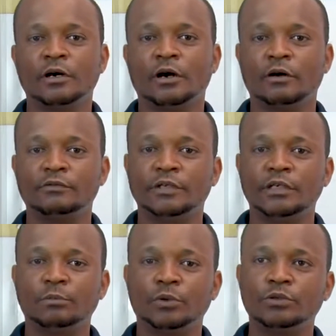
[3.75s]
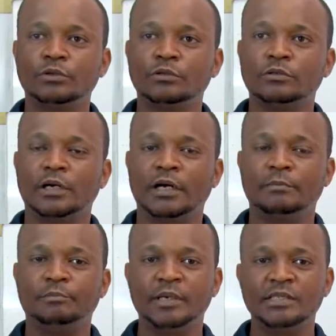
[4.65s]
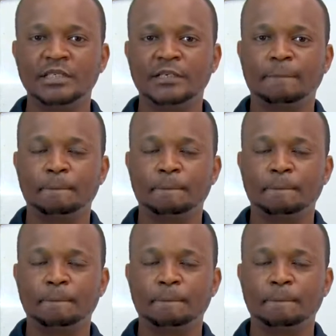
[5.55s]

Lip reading: of the module Basic